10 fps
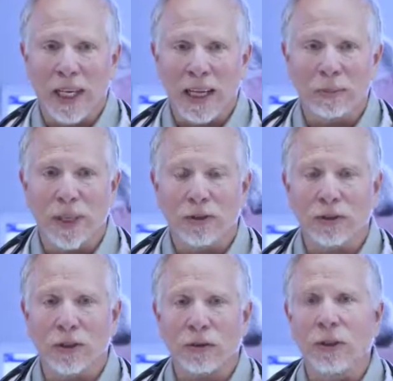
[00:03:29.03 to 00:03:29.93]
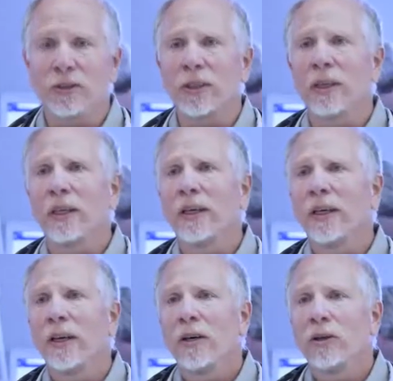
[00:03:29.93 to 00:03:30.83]
We had a patient just recently
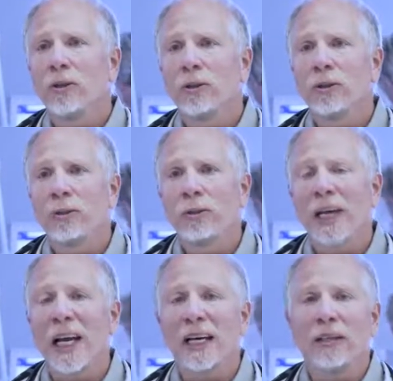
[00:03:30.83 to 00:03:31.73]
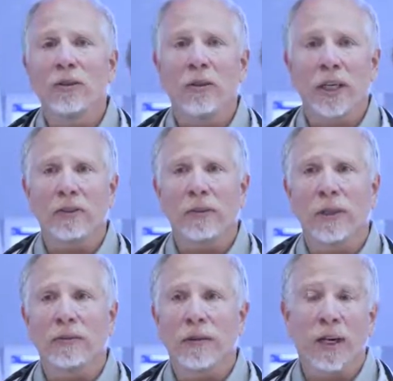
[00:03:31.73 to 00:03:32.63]
who had a long
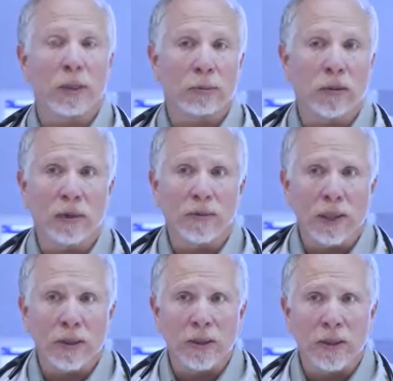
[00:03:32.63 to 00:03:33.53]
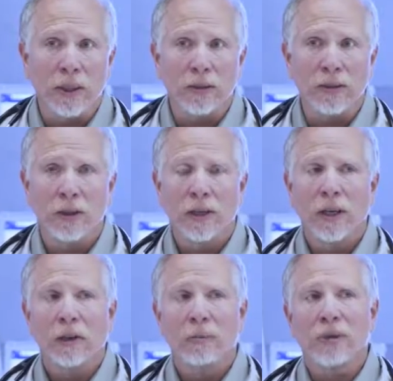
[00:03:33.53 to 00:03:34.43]
history of chronic obstructive lung disease,
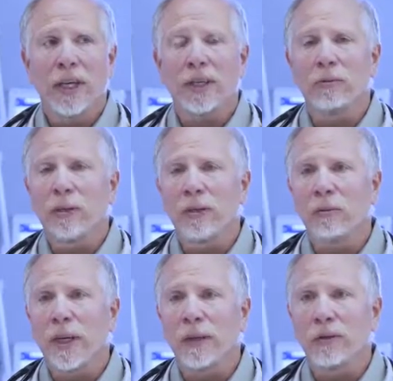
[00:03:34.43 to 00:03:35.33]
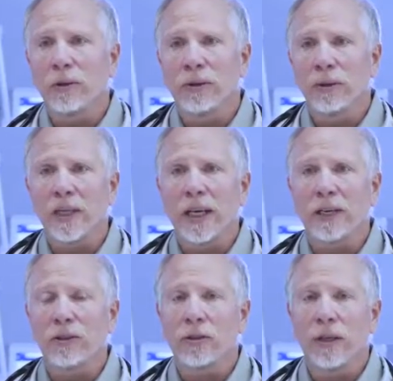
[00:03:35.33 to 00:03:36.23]
presented with about a 2 or 3 day
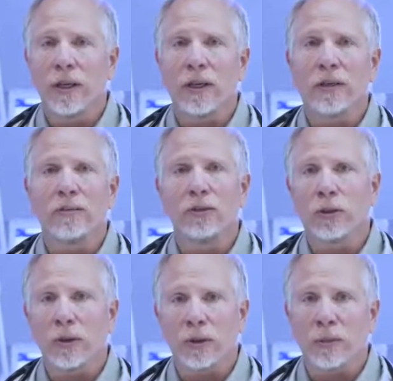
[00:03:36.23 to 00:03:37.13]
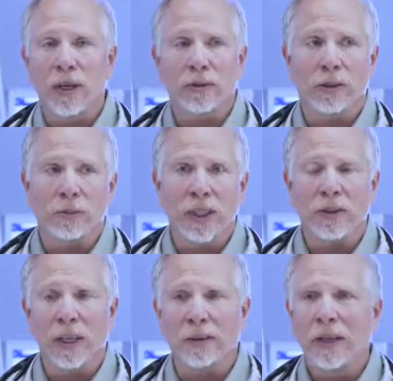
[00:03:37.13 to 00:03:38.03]
history of shortness of breath, some
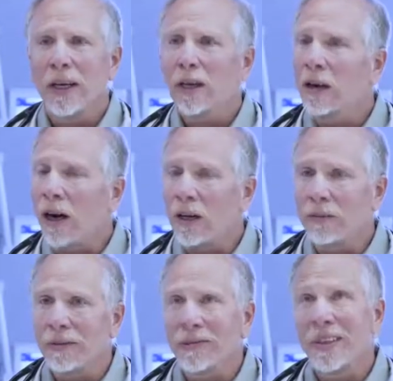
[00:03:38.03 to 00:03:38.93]
wheezing, cough.